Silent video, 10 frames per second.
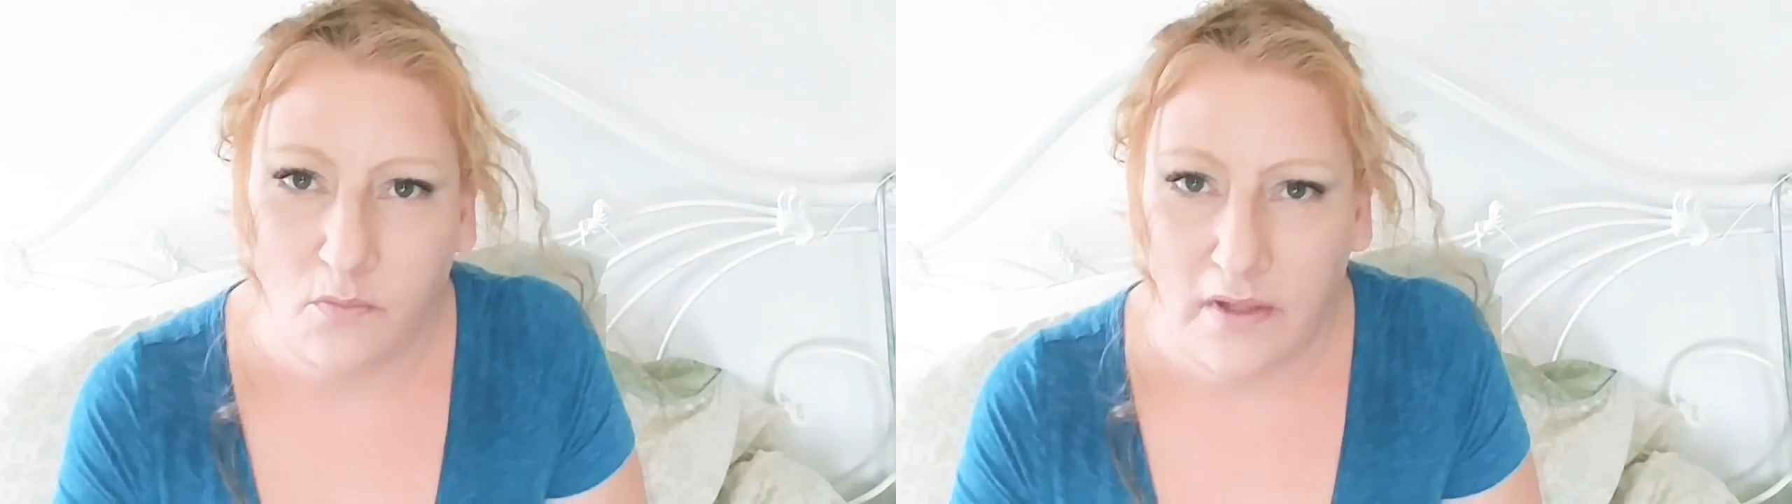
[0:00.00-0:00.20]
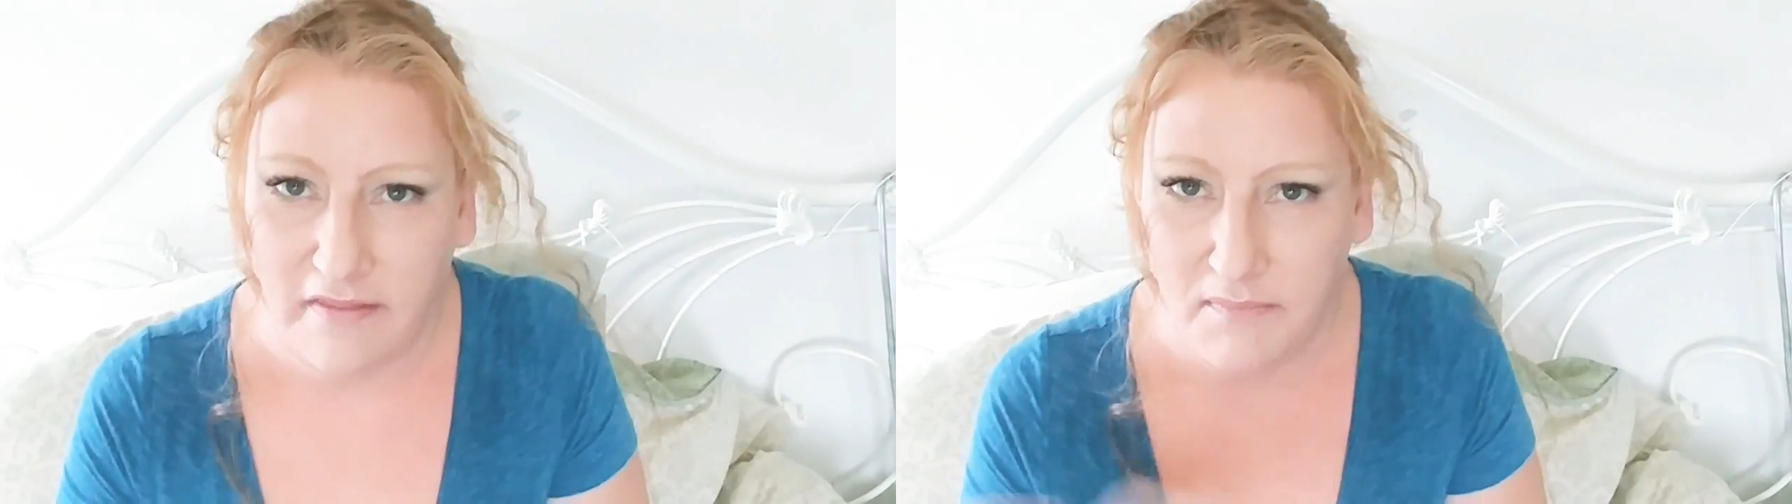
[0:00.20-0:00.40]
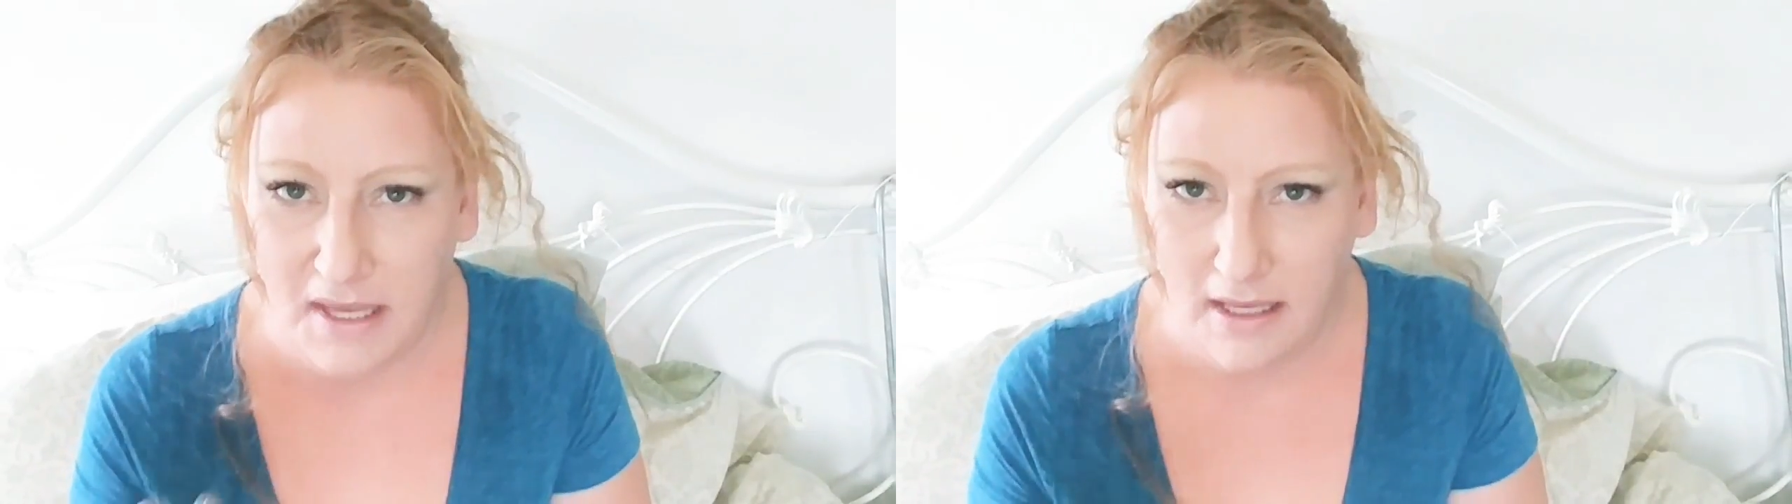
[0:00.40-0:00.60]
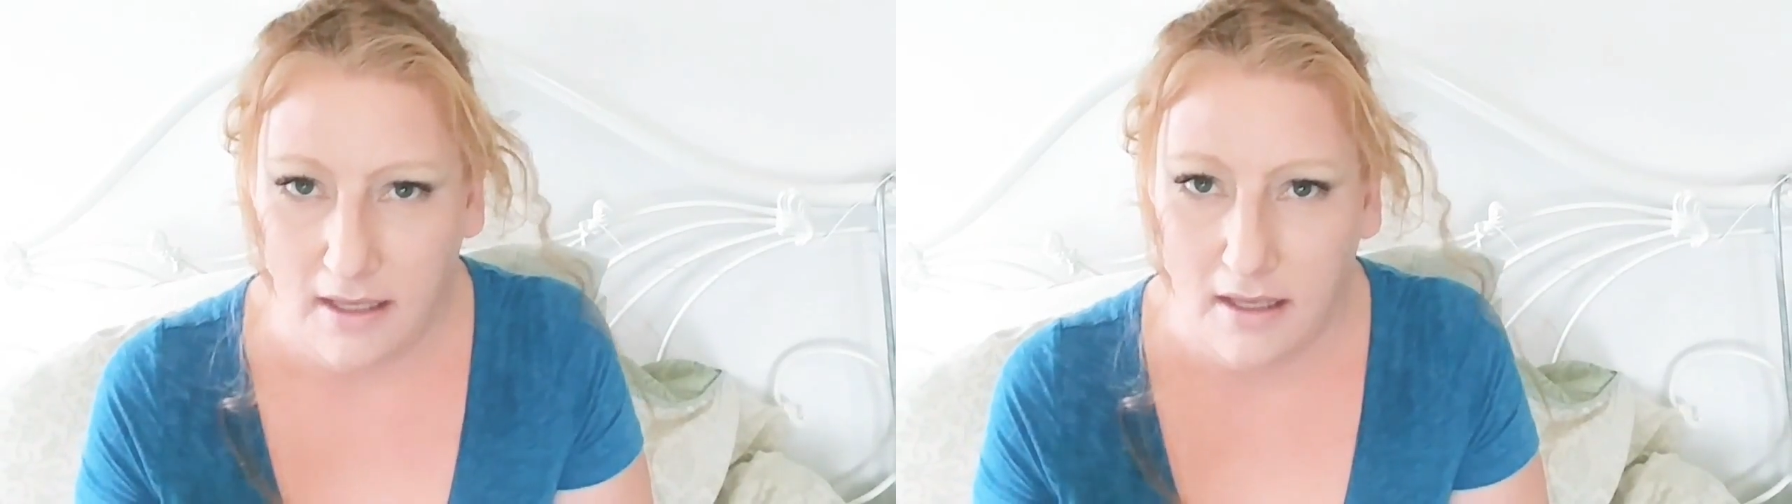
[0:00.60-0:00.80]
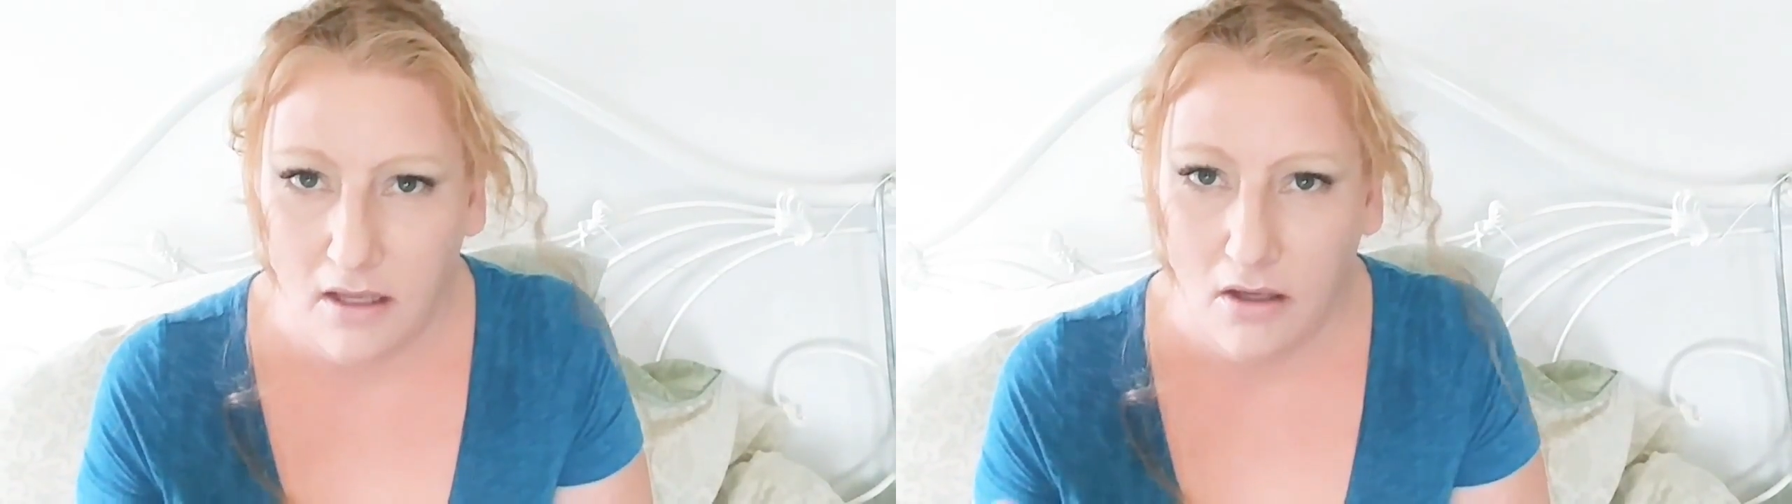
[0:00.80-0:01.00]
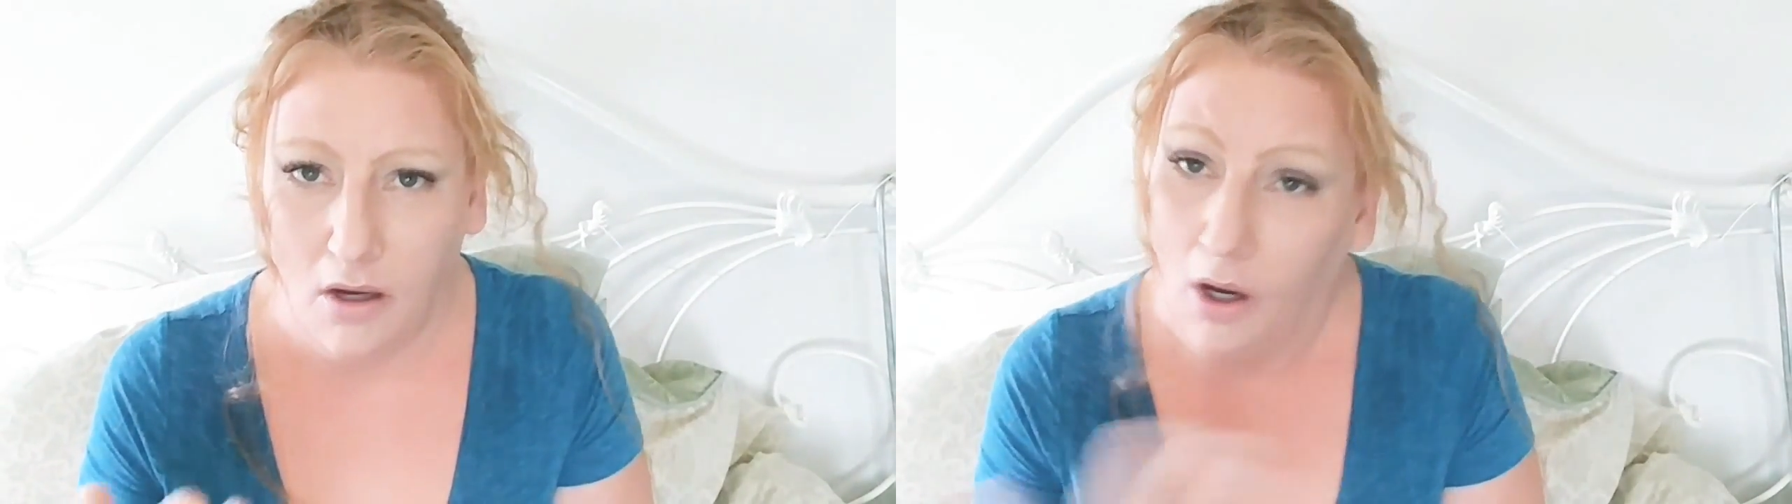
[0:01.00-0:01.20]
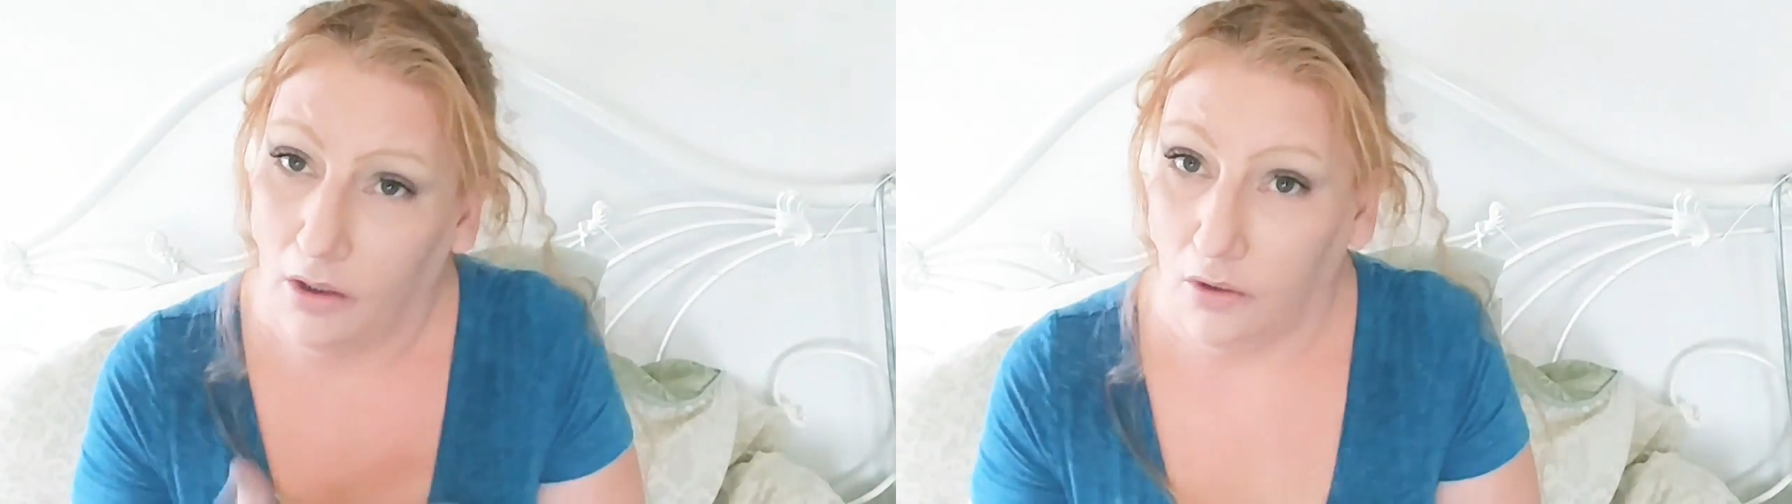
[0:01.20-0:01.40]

with me on